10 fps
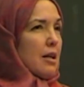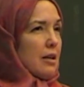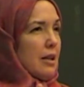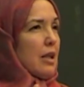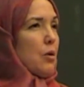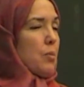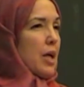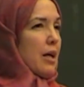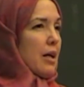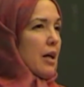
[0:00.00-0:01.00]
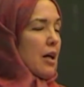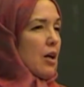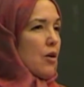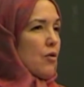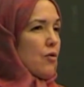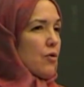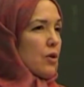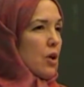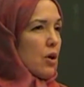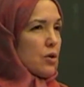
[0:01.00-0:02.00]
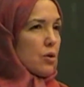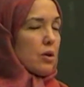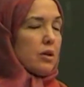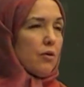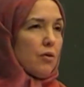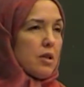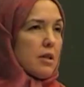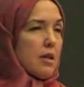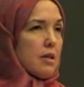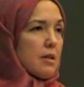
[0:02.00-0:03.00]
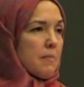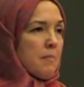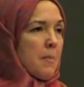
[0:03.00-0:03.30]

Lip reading: a little bit of cultural differences.